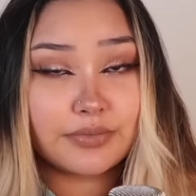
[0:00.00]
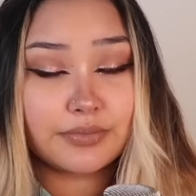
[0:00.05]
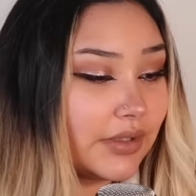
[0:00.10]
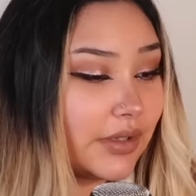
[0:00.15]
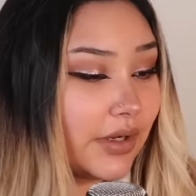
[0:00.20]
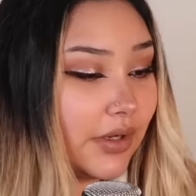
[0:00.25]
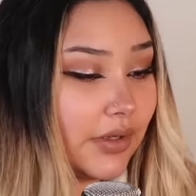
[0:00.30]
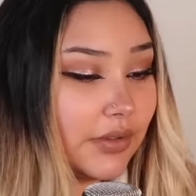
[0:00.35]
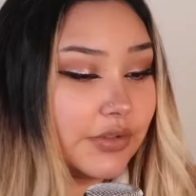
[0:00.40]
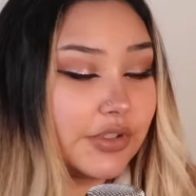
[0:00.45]

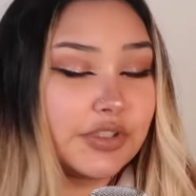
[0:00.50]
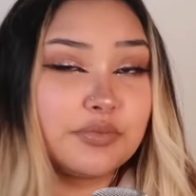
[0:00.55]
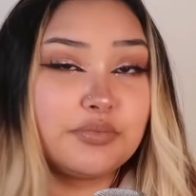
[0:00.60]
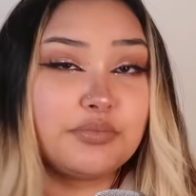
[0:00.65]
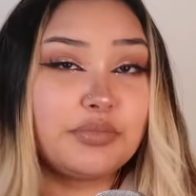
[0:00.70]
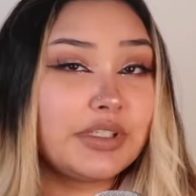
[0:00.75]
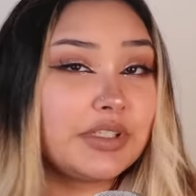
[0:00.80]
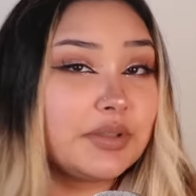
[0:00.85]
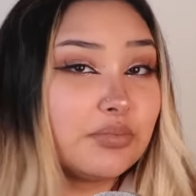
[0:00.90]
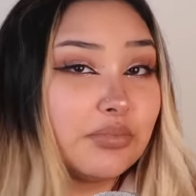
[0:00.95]
Y'all just
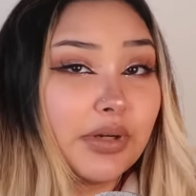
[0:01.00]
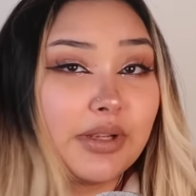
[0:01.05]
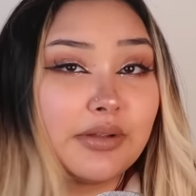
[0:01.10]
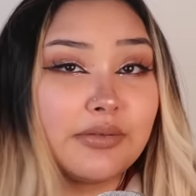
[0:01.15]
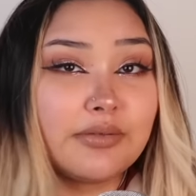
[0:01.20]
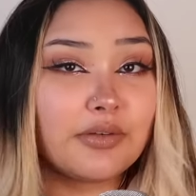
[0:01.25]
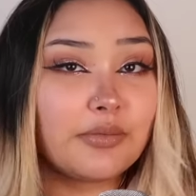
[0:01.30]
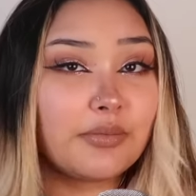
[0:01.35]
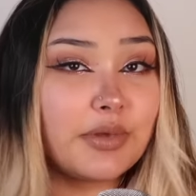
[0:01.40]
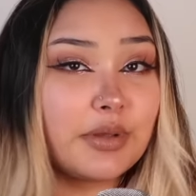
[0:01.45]
please pray
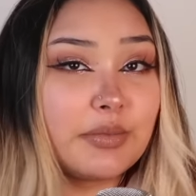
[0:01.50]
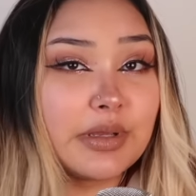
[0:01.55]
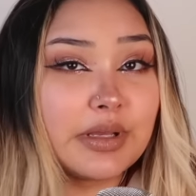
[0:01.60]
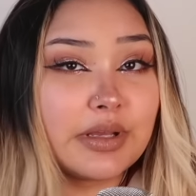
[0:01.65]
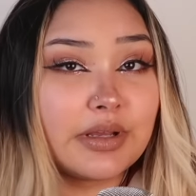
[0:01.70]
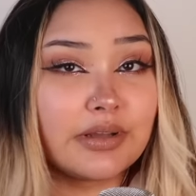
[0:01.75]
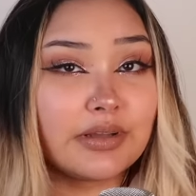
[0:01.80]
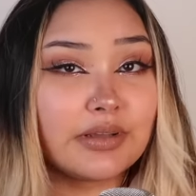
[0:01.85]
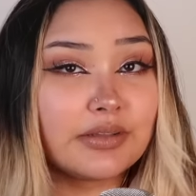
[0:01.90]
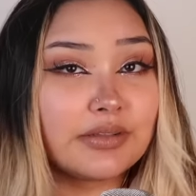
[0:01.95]
for me,
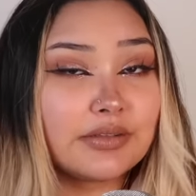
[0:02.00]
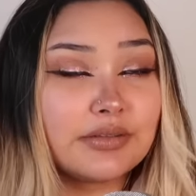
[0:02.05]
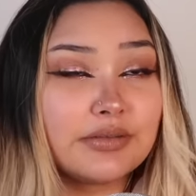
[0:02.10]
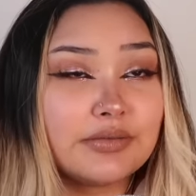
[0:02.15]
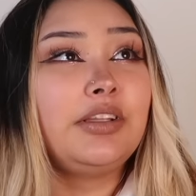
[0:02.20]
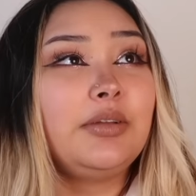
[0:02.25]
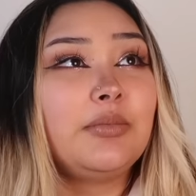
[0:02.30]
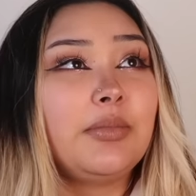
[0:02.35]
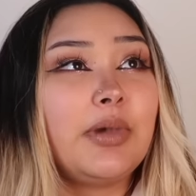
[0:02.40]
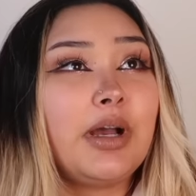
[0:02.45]
because
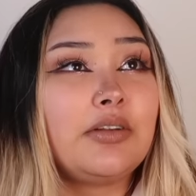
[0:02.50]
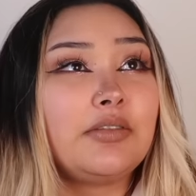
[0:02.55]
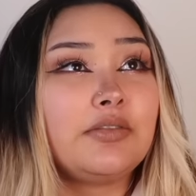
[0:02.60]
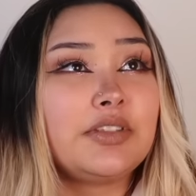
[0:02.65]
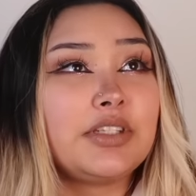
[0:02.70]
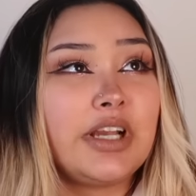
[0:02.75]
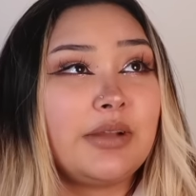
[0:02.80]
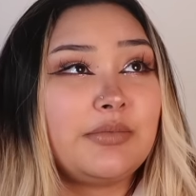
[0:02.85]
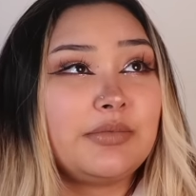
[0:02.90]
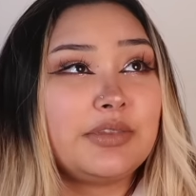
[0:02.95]
the amount of
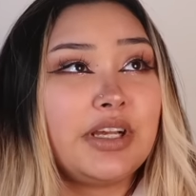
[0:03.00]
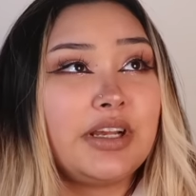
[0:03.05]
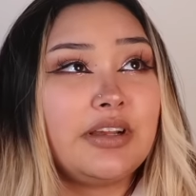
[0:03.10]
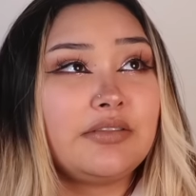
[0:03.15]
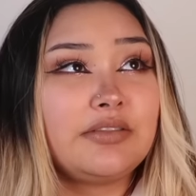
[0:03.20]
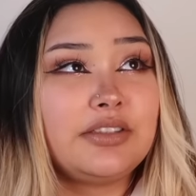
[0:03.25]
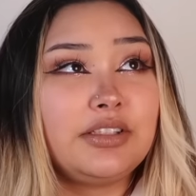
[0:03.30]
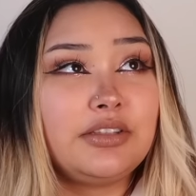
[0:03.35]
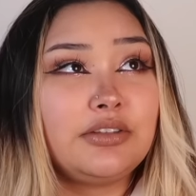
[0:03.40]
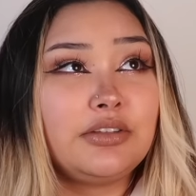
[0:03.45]
times that I've
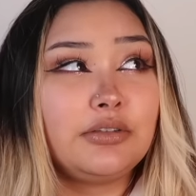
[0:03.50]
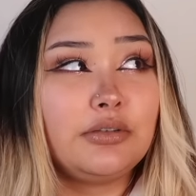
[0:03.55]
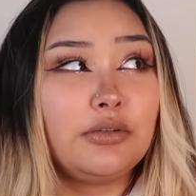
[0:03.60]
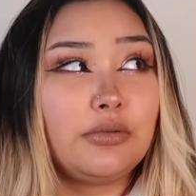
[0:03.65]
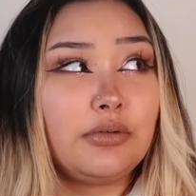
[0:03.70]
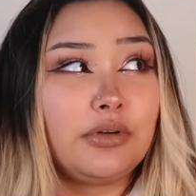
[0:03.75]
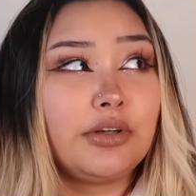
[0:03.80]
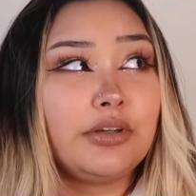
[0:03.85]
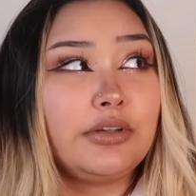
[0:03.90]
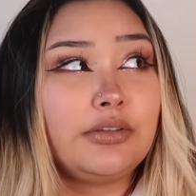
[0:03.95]
seen the
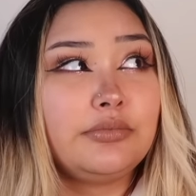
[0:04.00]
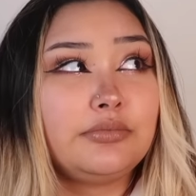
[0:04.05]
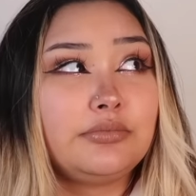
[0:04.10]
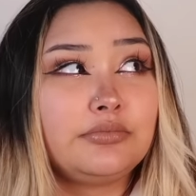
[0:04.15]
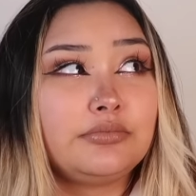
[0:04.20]
Lord,